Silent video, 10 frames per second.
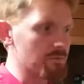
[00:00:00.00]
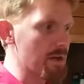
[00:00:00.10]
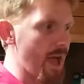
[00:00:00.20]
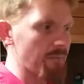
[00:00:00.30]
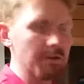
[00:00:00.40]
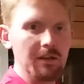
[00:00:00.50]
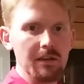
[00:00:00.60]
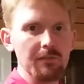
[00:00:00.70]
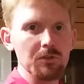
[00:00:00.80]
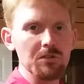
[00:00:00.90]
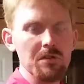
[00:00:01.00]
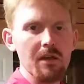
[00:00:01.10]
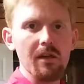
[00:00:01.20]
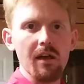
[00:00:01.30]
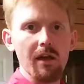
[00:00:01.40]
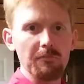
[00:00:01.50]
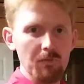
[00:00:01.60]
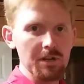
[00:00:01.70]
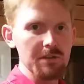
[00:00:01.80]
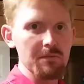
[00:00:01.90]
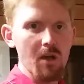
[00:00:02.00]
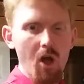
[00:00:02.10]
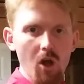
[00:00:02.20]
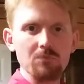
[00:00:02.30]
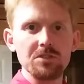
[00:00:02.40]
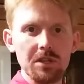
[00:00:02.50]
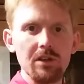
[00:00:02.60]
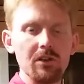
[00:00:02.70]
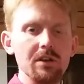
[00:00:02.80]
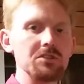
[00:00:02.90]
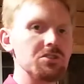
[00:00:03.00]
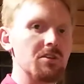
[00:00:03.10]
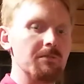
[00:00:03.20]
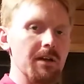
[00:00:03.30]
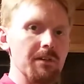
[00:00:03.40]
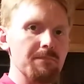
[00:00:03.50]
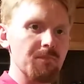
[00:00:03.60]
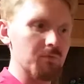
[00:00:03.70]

We'd be happy to give you a free home security survey